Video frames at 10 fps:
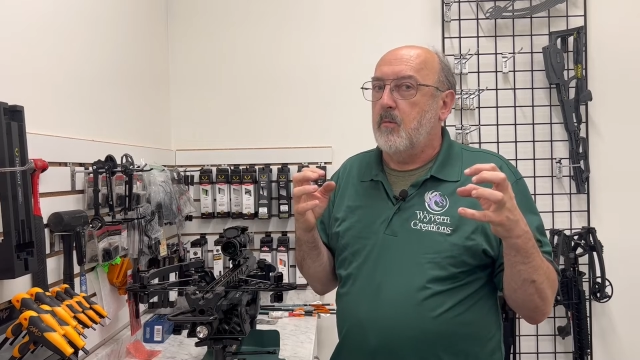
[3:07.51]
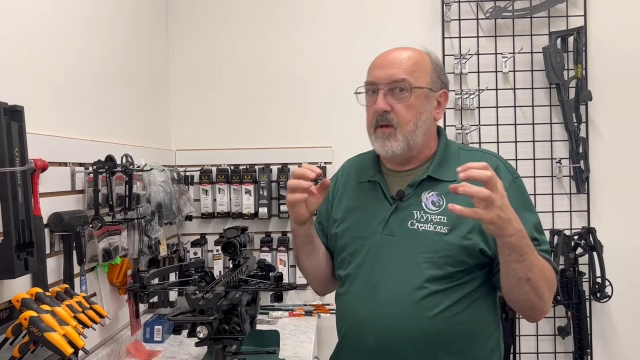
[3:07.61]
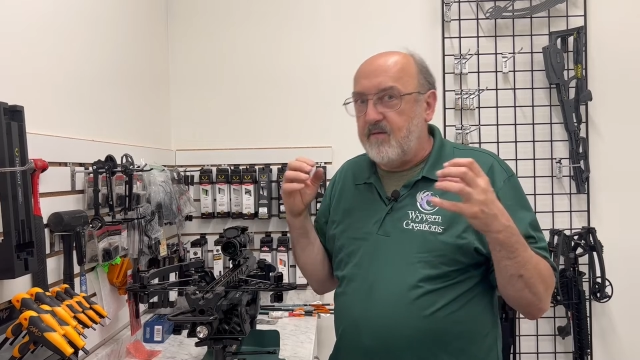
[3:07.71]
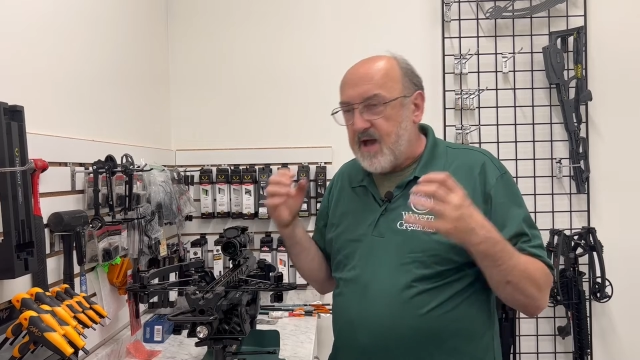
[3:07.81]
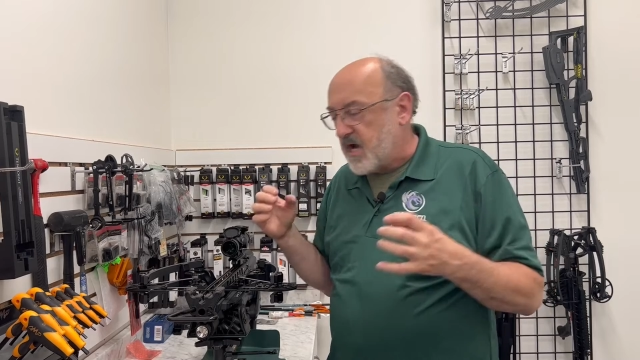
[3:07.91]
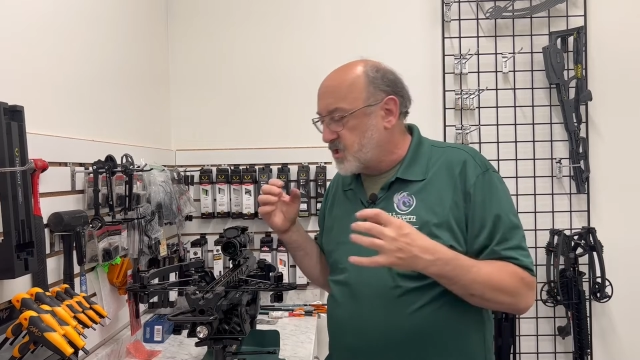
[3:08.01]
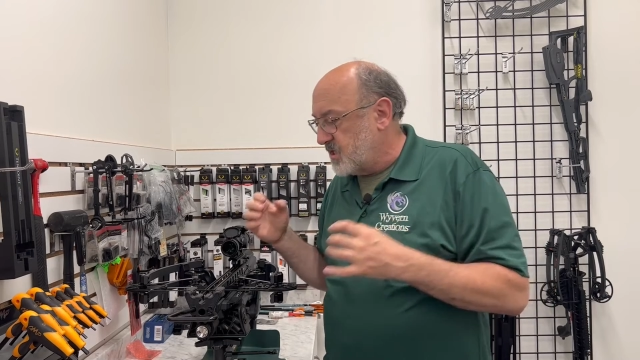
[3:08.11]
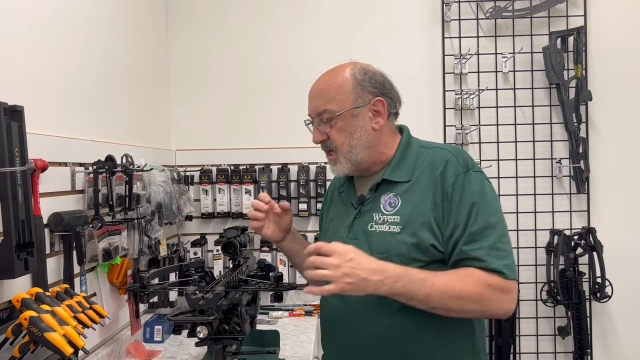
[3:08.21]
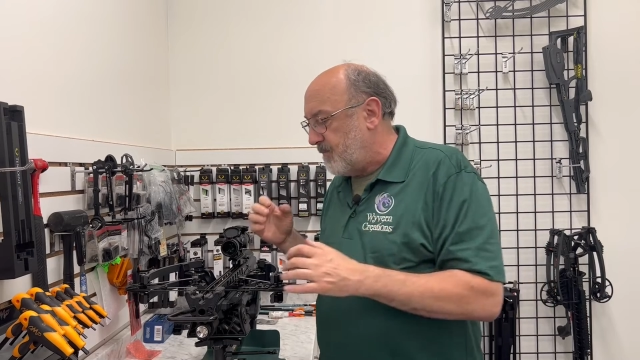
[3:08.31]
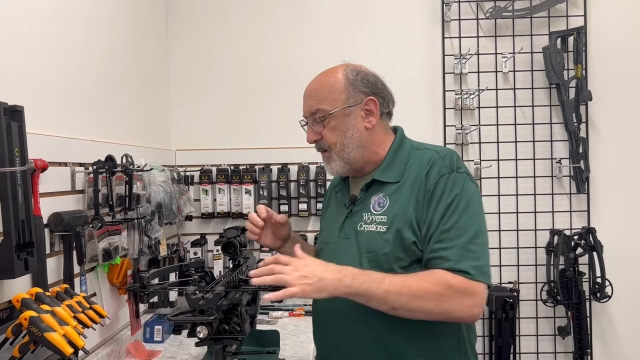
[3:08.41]
We've
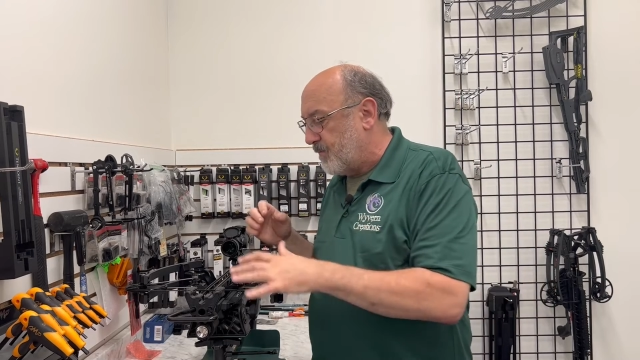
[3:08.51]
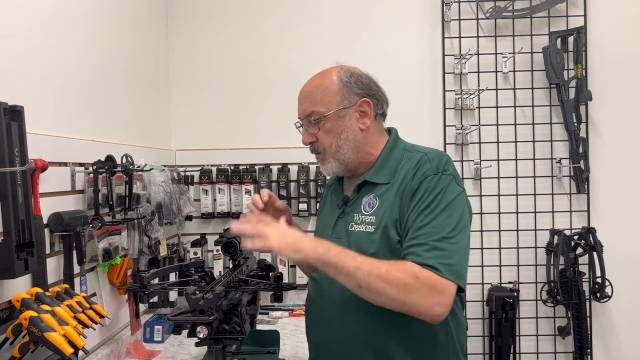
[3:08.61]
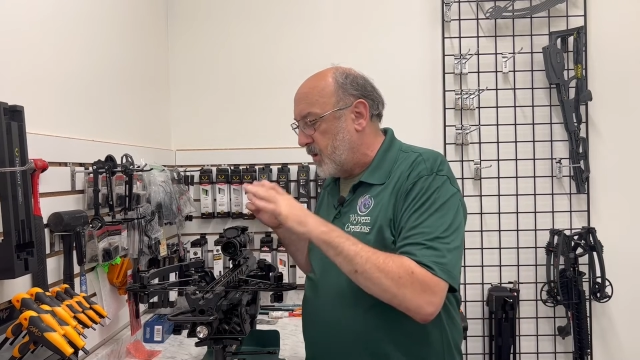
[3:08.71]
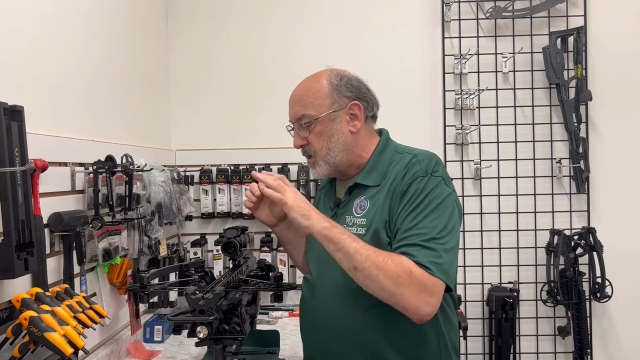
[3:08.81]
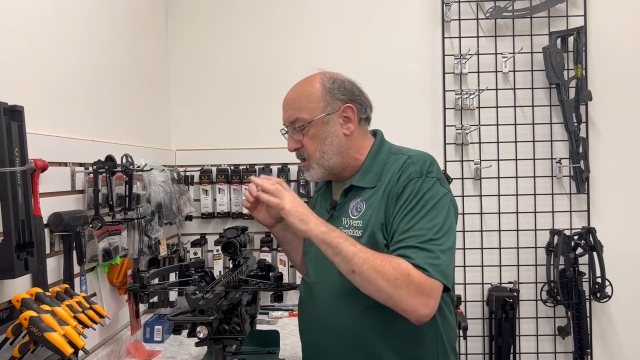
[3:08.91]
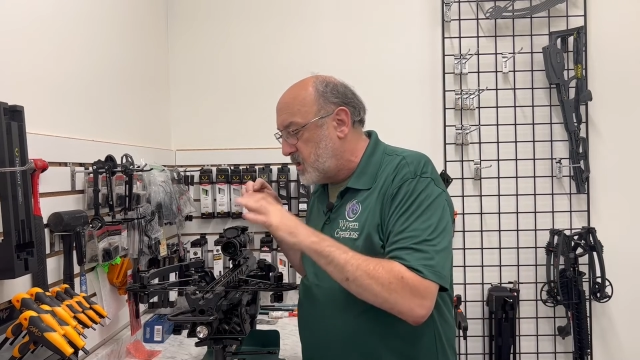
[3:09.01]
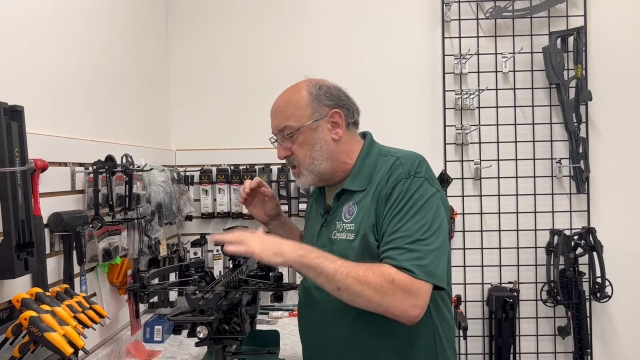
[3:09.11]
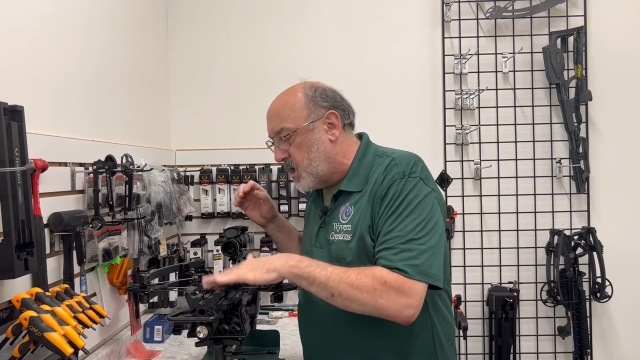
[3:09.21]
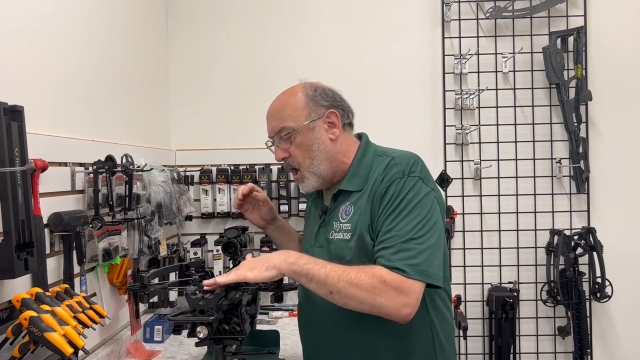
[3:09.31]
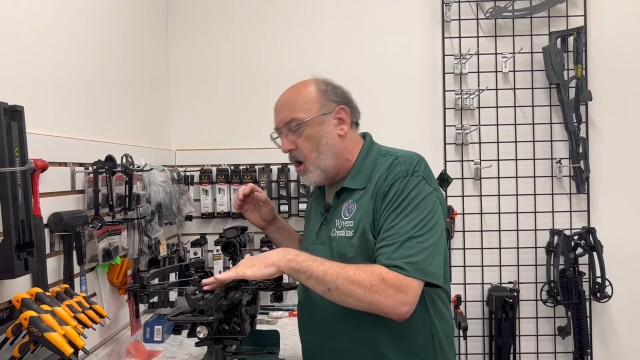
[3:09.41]
actually seen people with
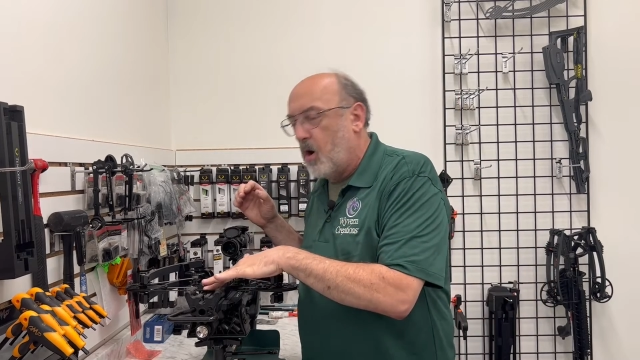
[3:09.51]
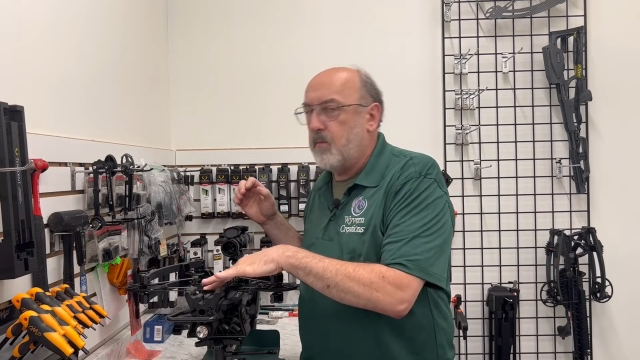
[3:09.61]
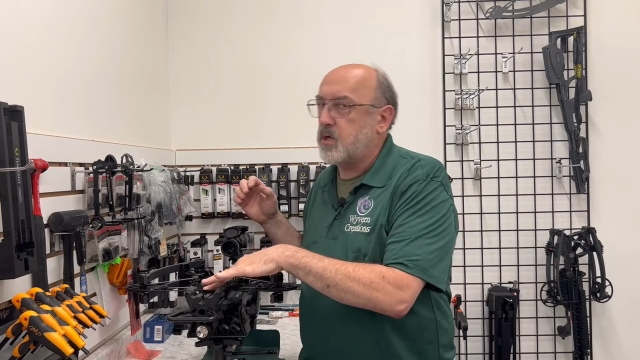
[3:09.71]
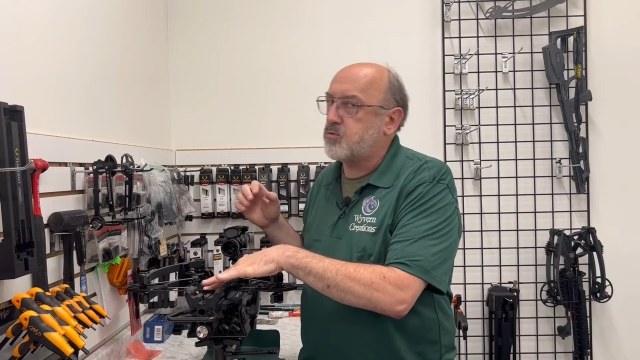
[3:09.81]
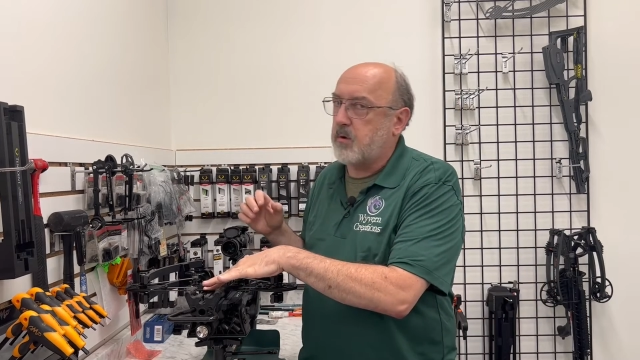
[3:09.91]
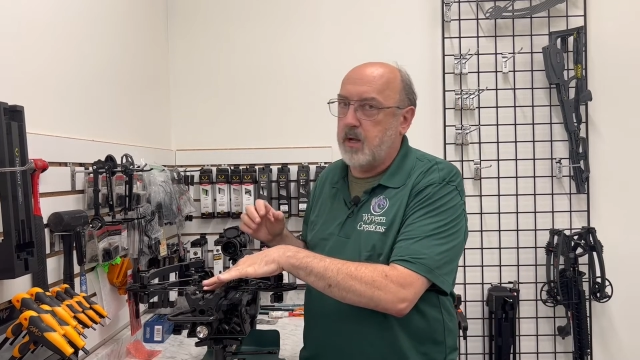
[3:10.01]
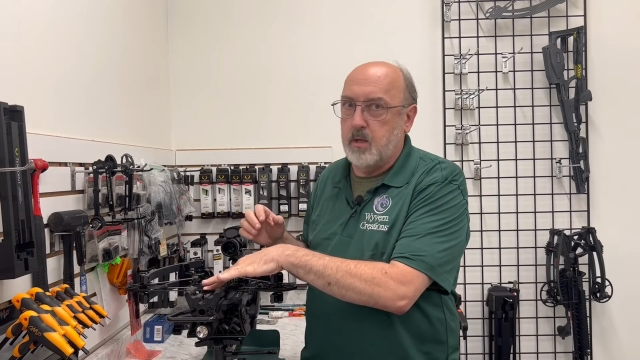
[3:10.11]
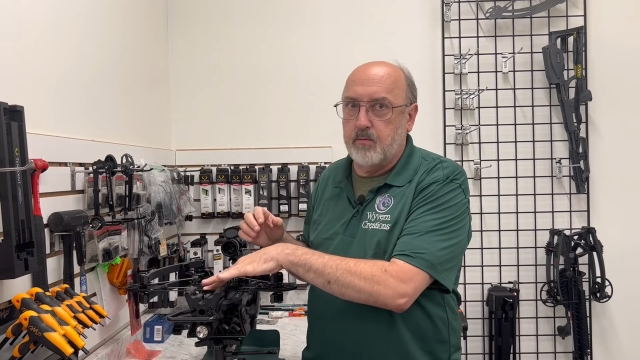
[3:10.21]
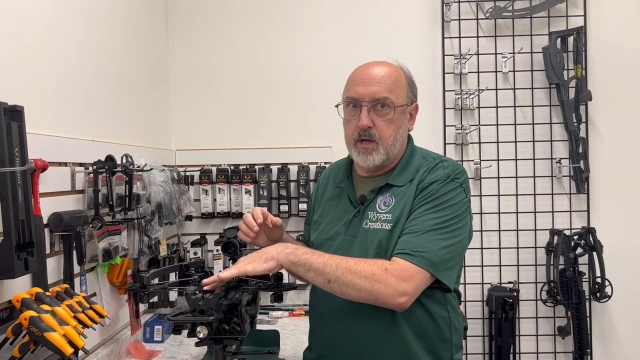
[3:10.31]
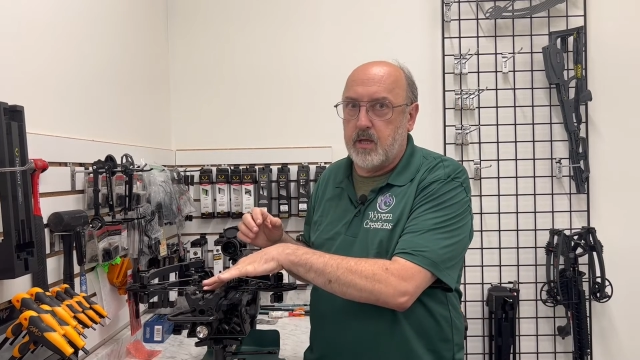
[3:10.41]
so much rail
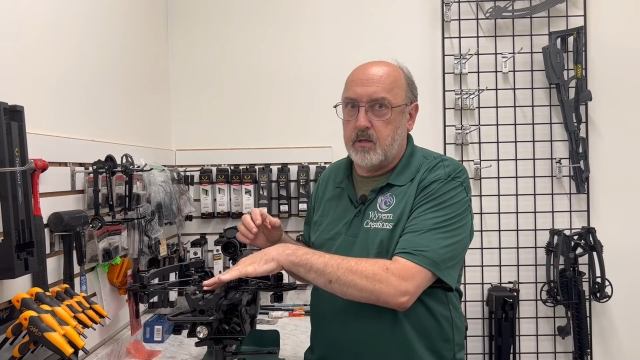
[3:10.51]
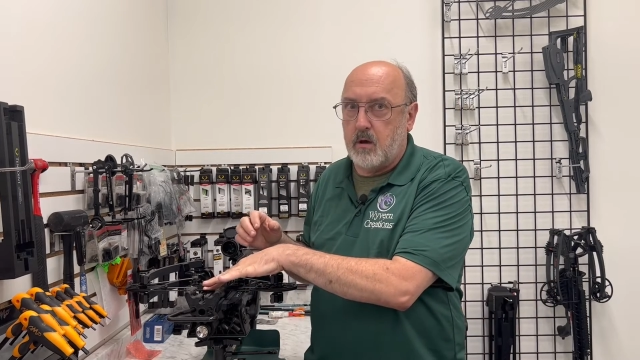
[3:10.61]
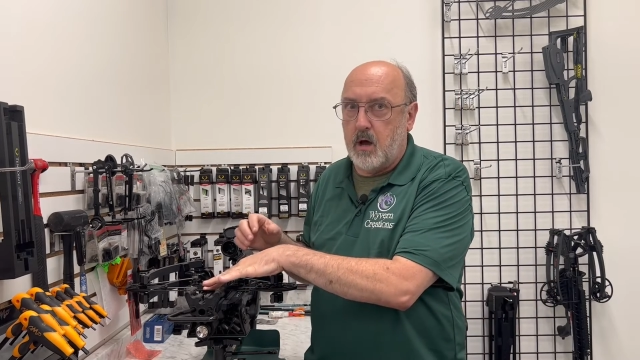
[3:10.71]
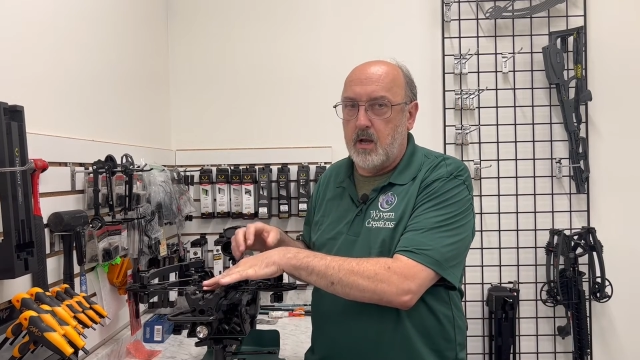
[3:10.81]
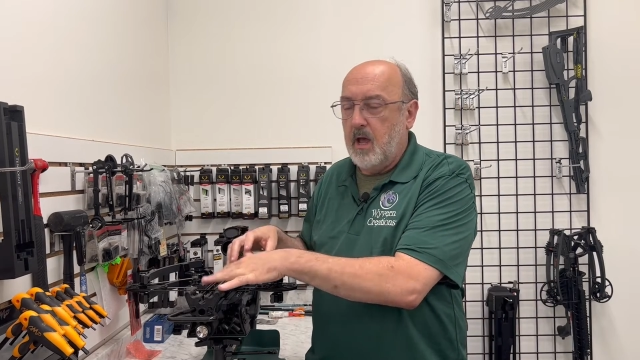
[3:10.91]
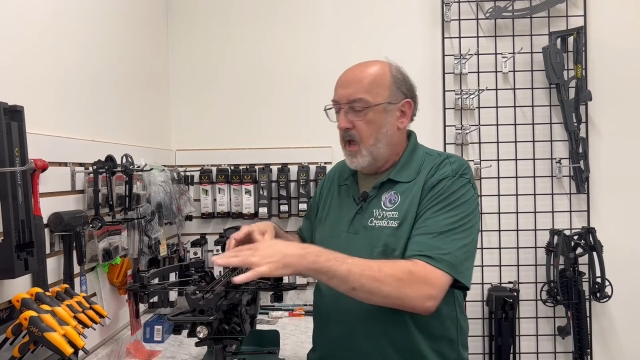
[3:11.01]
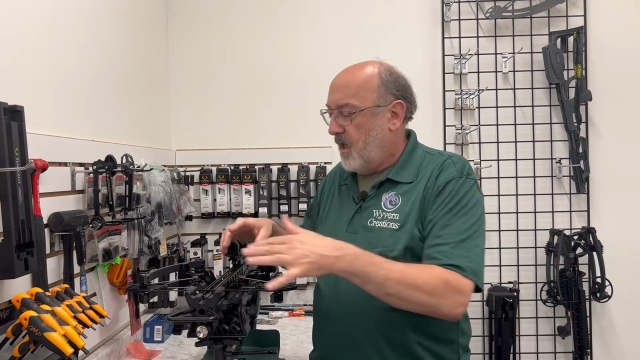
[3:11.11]
lubricant on